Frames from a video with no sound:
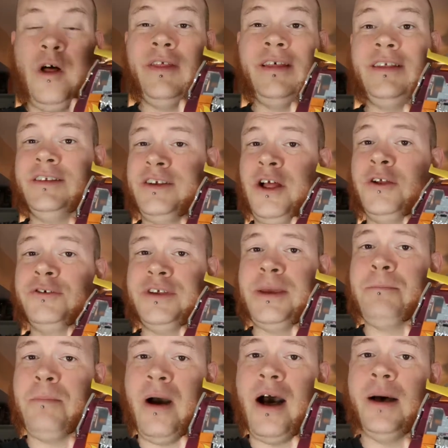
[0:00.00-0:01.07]
Well, I think this color
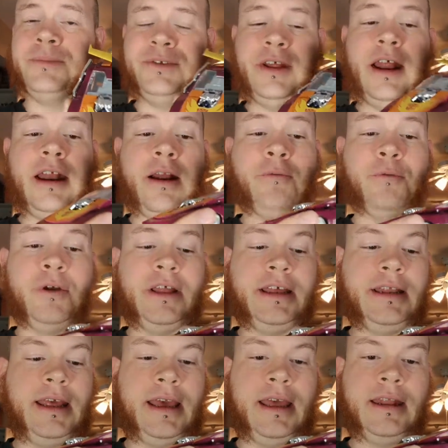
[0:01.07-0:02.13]
scheme pops, and I
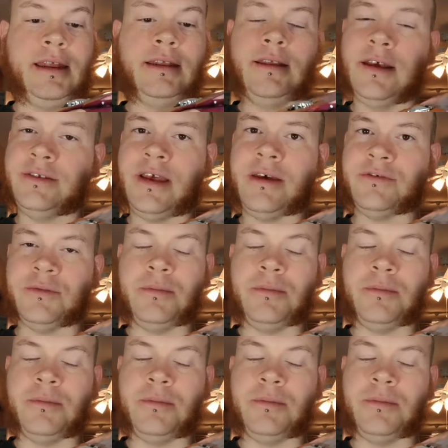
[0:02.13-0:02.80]
really dig it. It does have